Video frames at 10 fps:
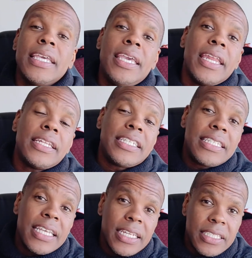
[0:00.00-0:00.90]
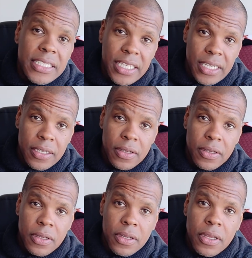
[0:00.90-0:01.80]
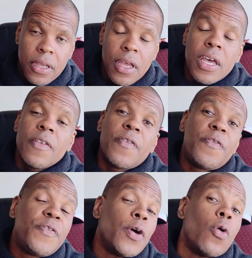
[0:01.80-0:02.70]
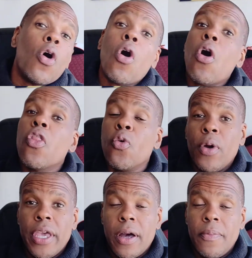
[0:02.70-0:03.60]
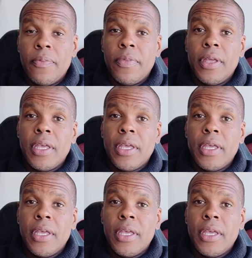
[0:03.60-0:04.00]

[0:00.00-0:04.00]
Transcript: get it to Tennessee, fill all the way up,